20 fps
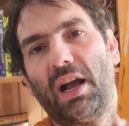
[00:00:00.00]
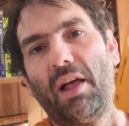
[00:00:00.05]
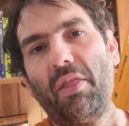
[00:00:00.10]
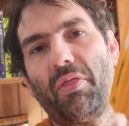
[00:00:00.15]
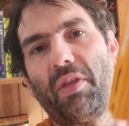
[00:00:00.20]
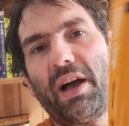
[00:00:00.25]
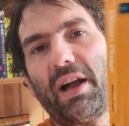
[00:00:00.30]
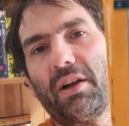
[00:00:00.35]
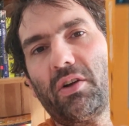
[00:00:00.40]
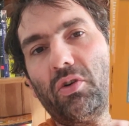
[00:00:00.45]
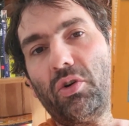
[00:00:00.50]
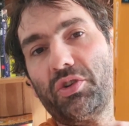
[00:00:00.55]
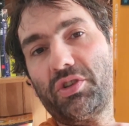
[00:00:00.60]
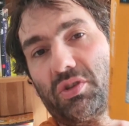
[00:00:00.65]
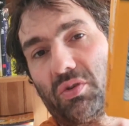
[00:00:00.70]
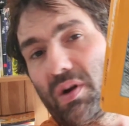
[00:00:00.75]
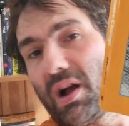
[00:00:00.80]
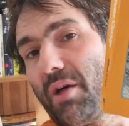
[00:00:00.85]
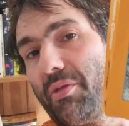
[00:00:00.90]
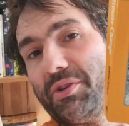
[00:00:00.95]
And that
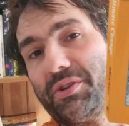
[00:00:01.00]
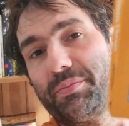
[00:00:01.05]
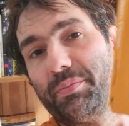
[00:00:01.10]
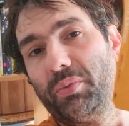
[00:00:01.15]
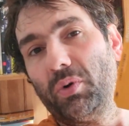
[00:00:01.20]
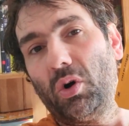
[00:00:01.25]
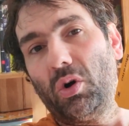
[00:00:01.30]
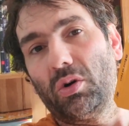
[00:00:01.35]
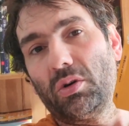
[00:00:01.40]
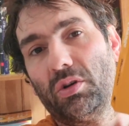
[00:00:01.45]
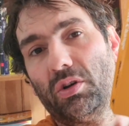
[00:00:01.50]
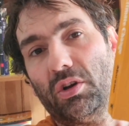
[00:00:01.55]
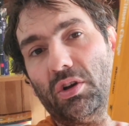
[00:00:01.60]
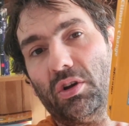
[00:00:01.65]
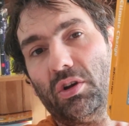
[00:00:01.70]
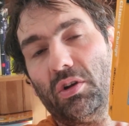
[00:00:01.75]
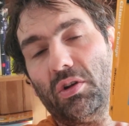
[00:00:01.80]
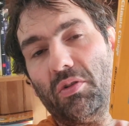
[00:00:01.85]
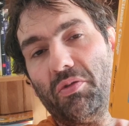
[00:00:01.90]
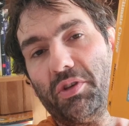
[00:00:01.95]
goes throughout this book.
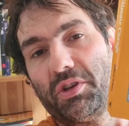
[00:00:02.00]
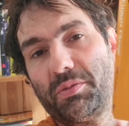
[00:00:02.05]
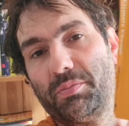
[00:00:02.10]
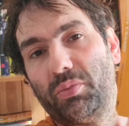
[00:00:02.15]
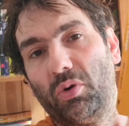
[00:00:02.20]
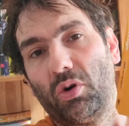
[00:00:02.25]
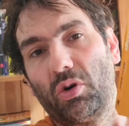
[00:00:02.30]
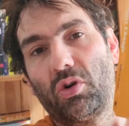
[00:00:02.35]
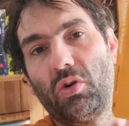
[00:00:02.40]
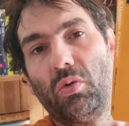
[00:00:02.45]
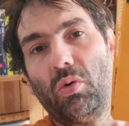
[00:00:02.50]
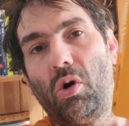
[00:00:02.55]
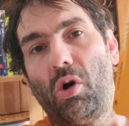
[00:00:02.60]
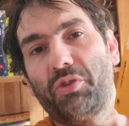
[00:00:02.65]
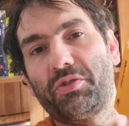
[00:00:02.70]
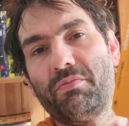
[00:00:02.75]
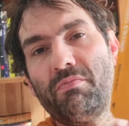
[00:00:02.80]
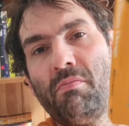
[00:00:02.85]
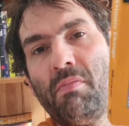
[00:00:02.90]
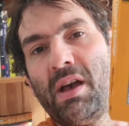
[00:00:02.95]
This book
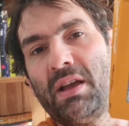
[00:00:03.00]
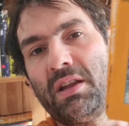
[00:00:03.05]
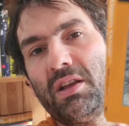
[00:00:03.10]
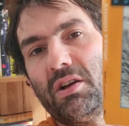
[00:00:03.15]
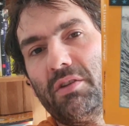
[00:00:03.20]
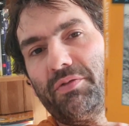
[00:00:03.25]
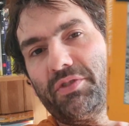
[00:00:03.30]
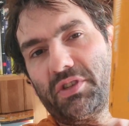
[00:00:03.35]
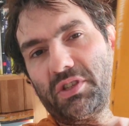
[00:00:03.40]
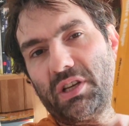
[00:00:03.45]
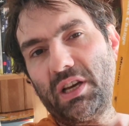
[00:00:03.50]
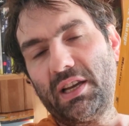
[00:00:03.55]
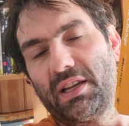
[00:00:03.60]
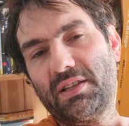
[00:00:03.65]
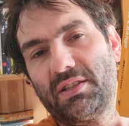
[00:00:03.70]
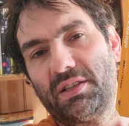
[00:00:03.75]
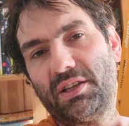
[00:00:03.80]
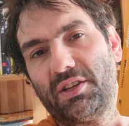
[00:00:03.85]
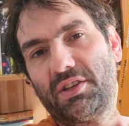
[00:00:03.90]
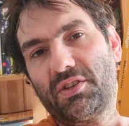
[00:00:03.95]
quotes many of the
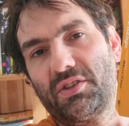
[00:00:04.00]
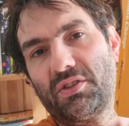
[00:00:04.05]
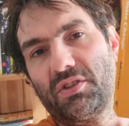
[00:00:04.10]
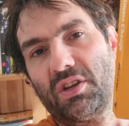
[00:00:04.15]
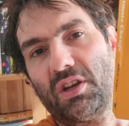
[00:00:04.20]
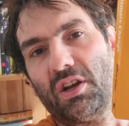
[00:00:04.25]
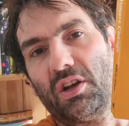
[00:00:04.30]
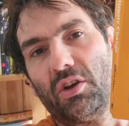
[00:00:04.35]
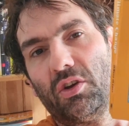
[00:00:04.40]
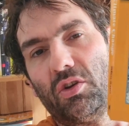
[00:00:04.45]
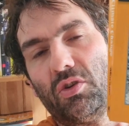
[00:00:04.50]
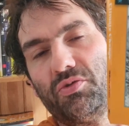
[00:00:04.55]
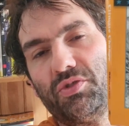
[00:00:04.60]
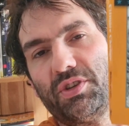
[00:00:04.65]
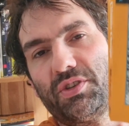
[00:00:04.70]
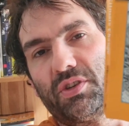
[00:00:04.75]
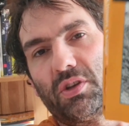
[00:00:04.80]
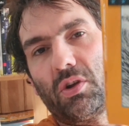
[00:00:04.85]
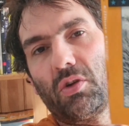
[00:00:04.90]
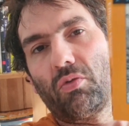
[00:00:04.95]
scientists who
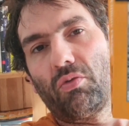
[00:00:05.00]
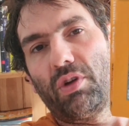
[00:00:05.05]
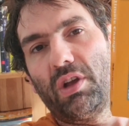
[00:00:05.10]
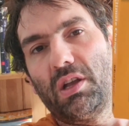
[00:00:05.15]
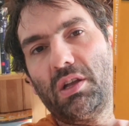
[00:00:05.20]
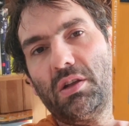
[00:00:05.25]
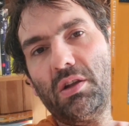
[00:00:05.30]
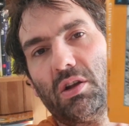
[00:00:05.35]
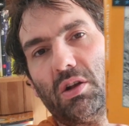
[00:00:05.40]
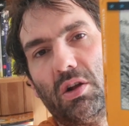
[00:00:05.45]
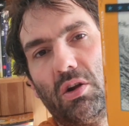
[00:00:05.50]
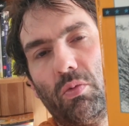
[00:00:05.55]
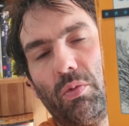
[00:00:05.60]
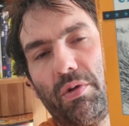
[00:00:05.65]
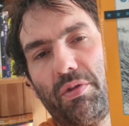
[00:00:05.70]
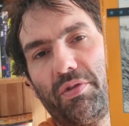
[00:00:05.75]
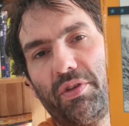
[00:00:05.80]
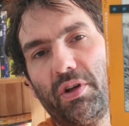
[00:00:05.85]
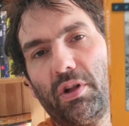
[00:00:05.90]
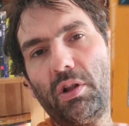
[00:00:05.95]
disagree
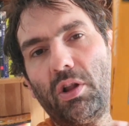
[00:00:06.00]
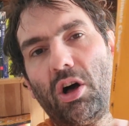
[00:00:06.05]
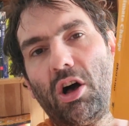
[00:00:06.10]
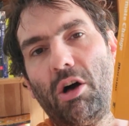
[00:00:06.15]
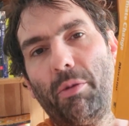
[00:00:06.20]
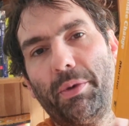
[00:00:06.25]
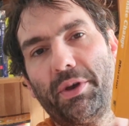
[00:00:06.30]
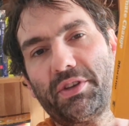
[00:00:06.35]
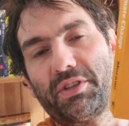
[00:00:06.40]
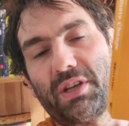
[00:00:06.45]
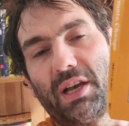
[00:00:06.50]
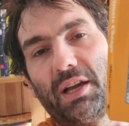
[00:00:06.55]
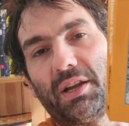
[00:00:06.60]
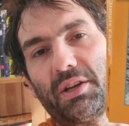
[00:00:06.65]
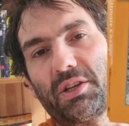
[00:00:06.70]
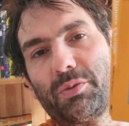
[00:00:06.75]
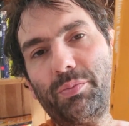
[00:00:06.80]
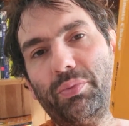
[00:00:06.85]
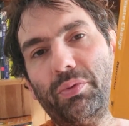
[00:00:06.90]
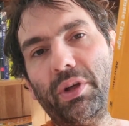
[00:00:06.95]
with the alarmists and
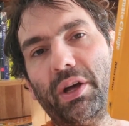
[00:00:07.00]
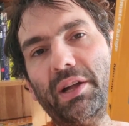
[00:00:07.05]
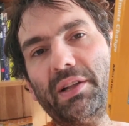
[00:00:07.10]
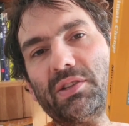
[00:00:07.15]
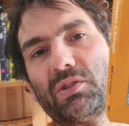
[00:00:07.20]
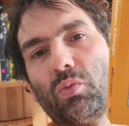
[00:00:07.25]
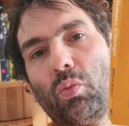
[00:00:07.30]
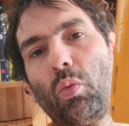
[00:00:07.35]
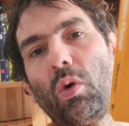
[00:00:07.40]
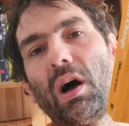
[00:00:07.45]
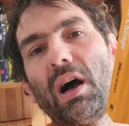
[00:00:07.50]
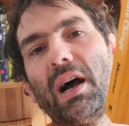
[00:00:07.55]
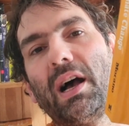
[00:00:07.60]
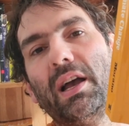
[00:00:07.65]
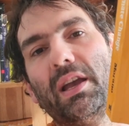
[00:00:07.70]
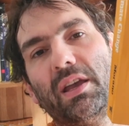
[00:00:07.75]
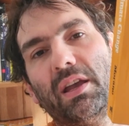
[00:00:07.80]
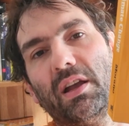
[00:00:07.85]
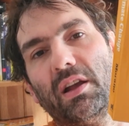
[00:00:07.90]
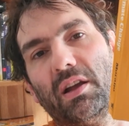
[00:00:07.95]
explains
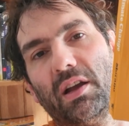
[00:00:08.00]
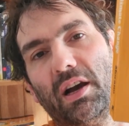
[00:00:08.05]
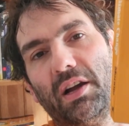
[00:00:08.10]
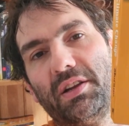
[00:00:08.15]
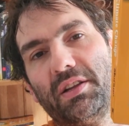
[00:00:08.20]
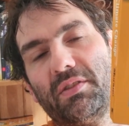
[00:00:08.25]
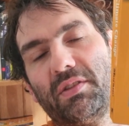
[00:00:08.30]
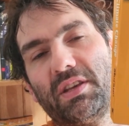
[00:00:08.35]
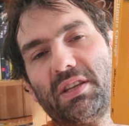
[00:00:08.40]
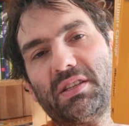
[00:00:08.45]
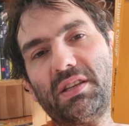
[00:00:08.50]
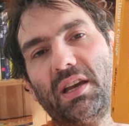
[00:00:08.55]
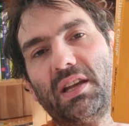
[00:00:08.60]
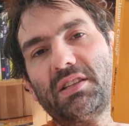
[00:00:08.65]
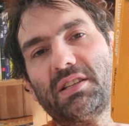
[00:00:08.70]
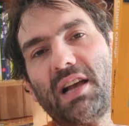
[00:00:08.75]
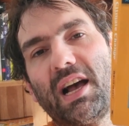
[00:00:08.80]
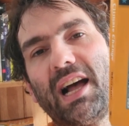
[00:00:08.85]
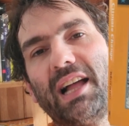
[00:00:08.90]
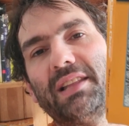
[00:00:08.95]
why. And they say
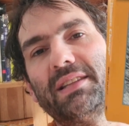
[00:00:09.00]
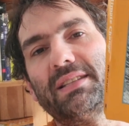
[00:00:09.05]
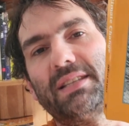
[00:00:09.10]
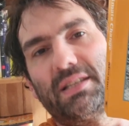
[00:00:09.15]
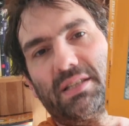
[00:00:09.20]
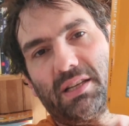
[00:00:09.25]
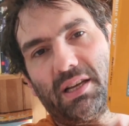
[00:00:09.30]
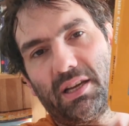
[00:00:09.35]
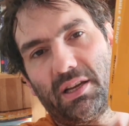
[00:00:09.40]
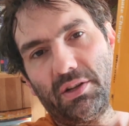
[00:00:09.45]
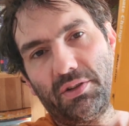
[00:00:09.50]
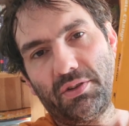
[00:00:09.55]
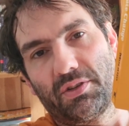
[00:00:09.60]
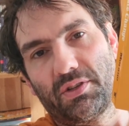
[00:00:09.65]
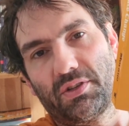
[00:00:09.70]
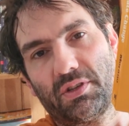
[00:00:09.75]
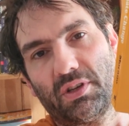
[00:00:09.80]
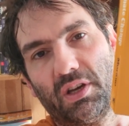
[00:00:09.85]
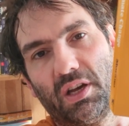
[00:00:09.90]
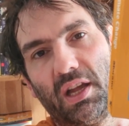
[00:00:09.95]
it's
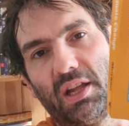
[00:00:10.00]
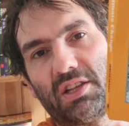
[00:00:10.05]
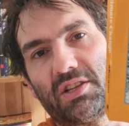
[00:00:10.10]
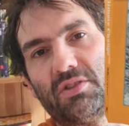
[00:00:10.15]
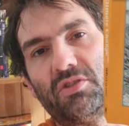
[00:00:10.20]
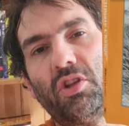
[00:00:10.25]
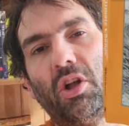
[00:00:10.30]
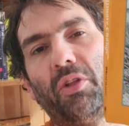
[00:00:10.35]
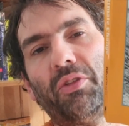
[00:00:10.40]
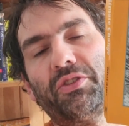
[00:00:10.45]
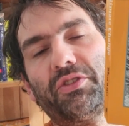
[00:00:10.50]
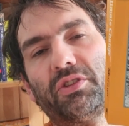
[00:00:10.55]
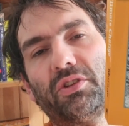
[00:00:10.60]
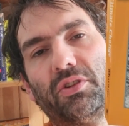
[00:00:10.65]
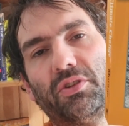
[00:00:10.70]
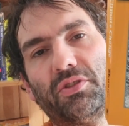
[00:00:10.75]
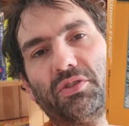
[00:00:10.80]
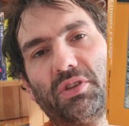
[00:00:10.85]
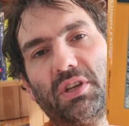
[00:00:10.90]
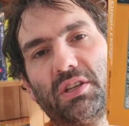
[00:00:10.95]
anti-science, it's
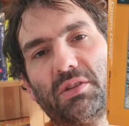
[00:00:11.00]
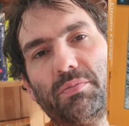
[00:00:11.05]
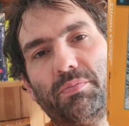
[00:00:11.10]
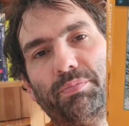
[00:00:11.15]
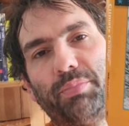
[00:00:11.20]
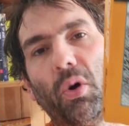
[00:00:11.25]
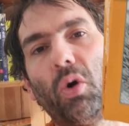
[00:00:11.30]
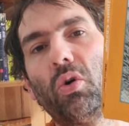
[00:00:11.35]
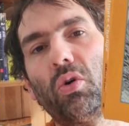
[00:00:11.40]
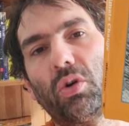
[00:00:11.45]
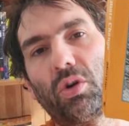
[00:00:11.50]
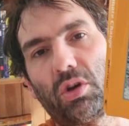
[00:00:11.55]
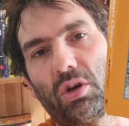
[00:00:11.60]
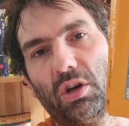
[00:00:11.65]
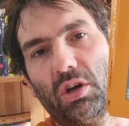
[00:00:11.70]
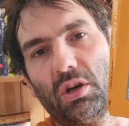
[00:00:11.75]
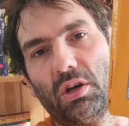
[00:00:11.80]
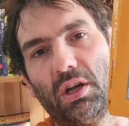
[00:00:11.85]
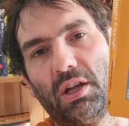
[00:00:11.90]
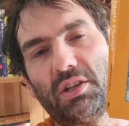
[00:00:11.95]
nonsense, it's bunk,
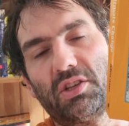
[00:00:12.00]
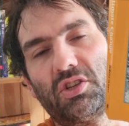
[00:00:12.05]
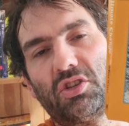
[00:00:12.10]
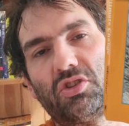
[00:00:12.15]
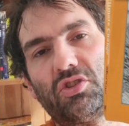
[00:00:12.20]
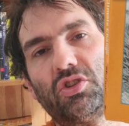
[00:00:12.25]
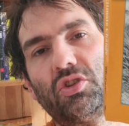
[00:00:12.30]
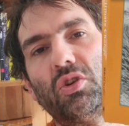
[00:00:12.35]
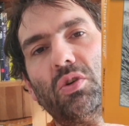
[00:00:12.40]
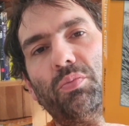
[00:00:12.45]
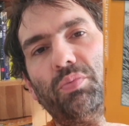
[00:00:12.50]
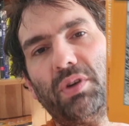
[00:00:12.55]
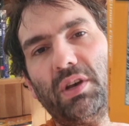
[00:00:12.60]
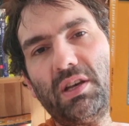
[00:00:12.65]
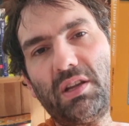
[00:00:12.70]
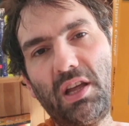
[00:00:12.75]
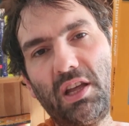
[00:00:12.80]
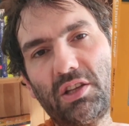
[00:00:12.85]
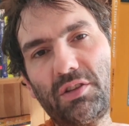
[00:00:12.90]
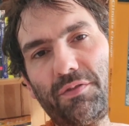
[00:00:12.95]
it's
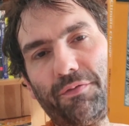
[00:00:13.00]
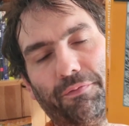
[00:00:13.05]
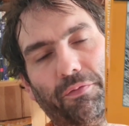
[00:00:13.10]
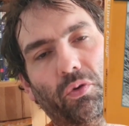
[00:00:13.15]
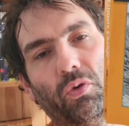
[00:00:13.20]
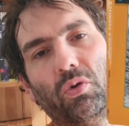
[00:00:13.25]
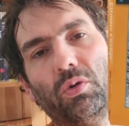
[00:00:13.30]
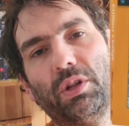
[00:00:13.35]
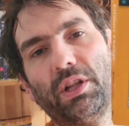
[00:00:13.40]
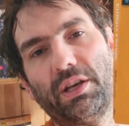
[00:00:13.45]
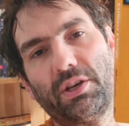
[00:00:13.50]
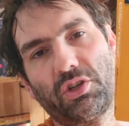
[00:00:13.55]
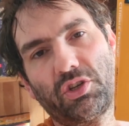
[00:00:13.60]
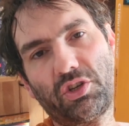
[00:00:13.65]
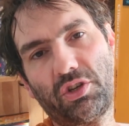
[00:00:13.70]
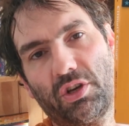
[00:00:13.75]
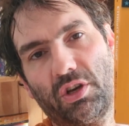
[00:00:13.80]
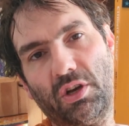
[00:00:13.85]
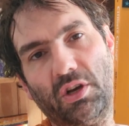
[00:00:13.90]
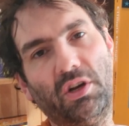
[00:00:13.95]
stupid, it's
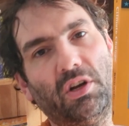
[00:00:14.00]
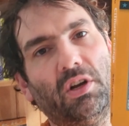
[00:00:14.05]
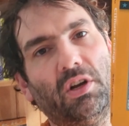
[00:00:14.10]
foolish.